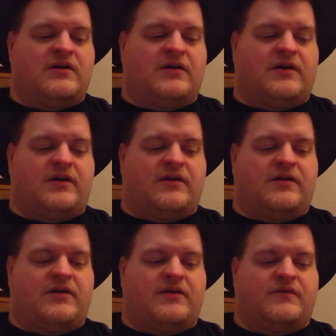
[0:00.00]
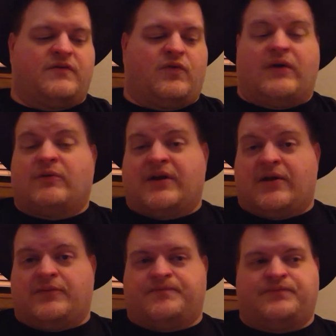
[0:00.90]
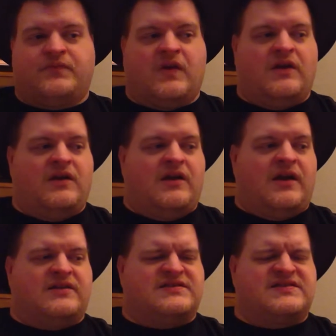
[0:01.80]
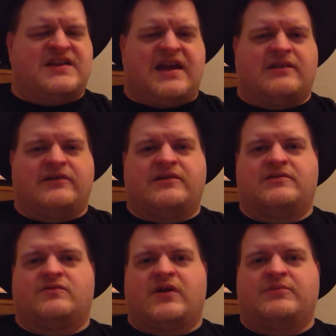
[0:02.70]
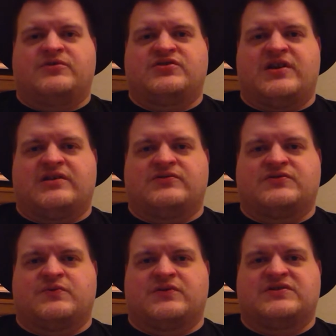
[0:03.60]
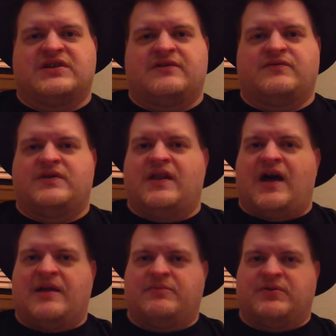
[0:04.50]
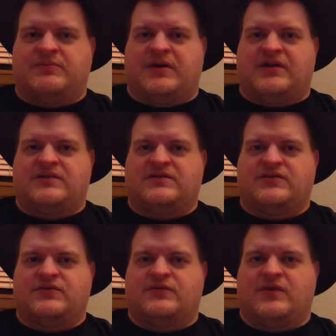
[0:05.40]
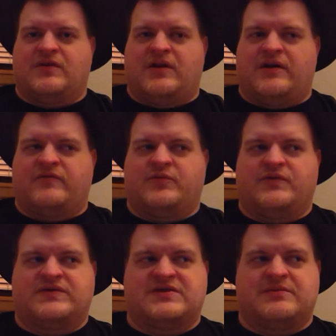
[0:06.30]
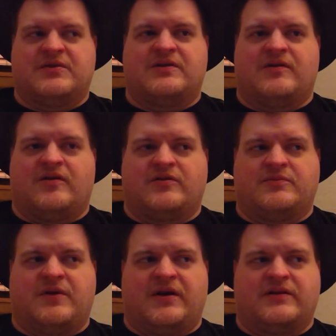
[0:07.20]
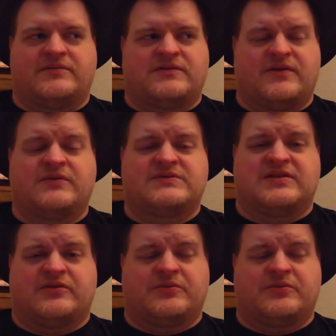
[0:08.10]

uh, of great renown. And sadly, Raymond Chandler's works have not been made into a lot of movies. They made Long Goodbye, I think it was Long